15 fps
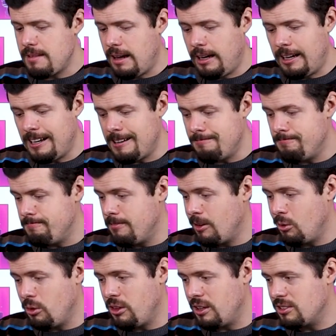
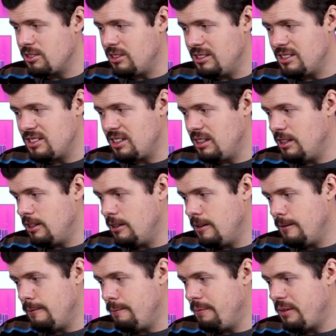All things considered,
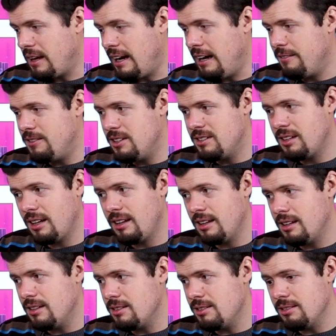I have to say
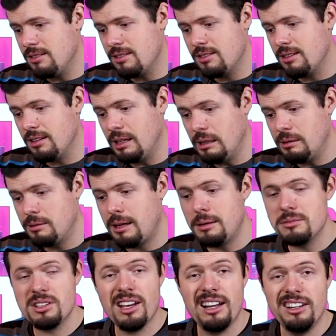that this
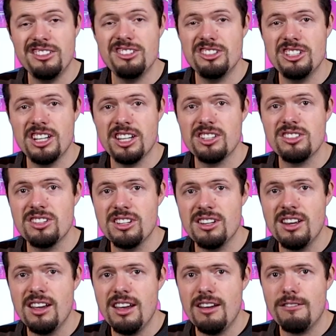comes highly suggested
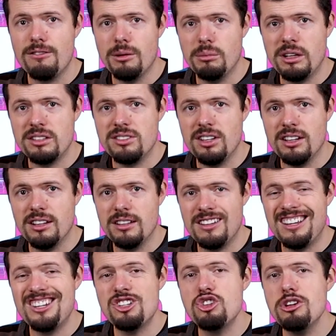from us here
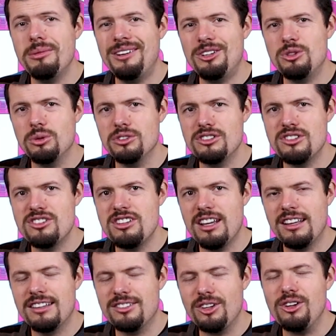at Turbo Tortoise Tech.
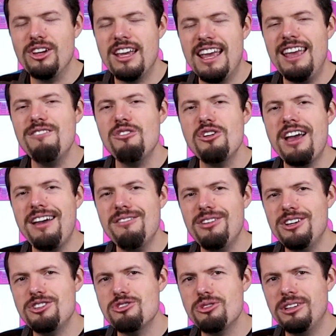So if you have
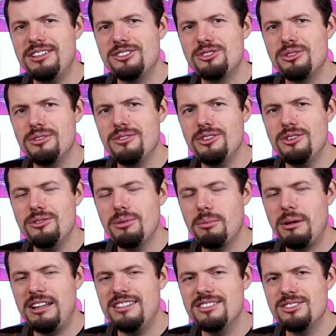enjoyed this review,
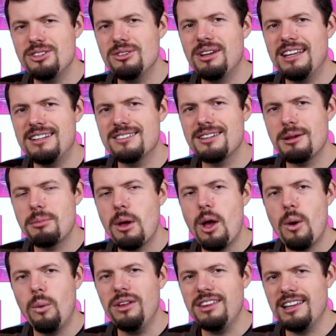please do hit us up
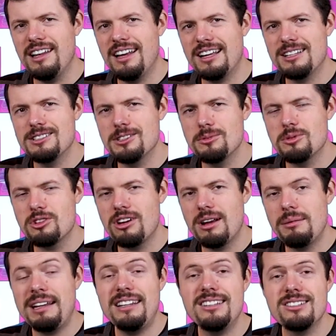with a like and
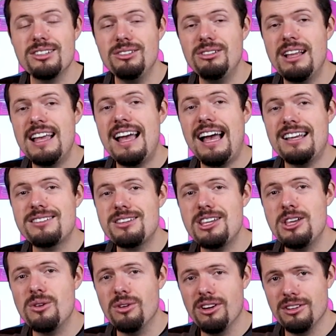subscribe. And until I see
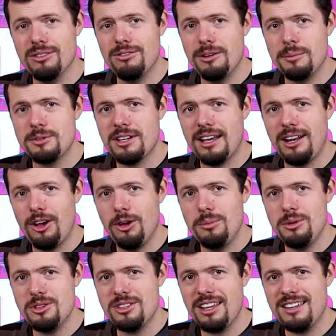you on the flip side, I hope
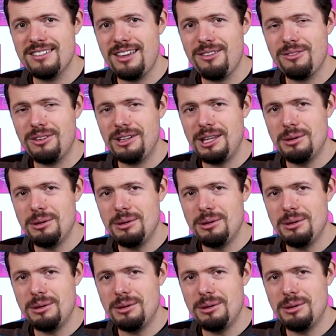you stay safe and